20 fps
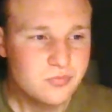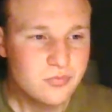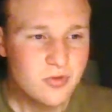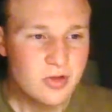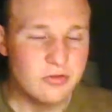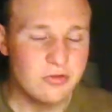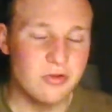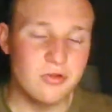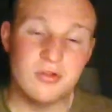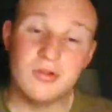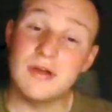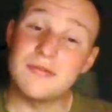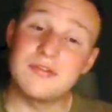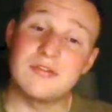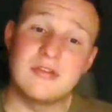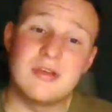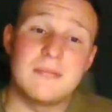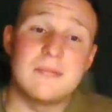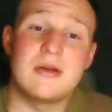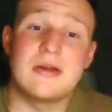So that's
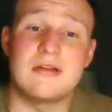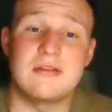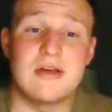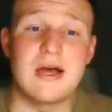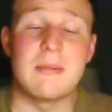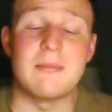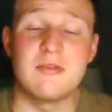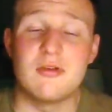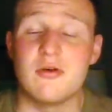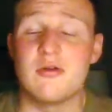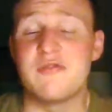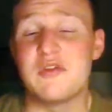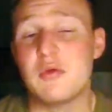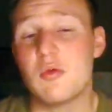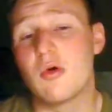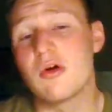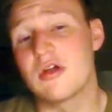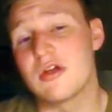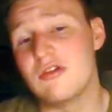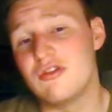tippity top. So if you
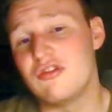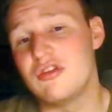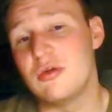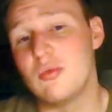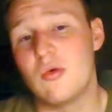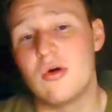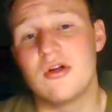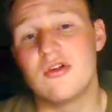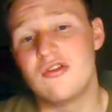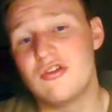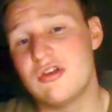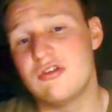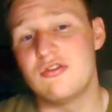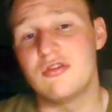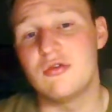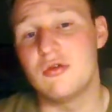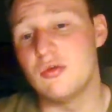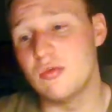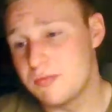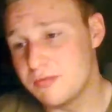work in G1,
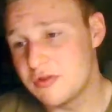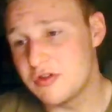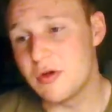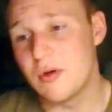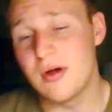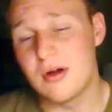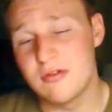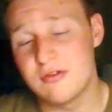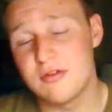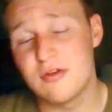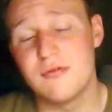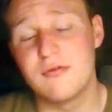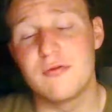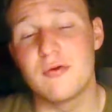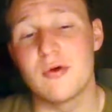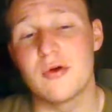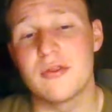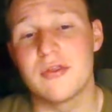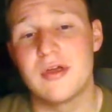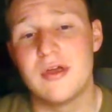G2, so on and so
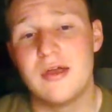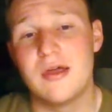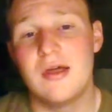forth,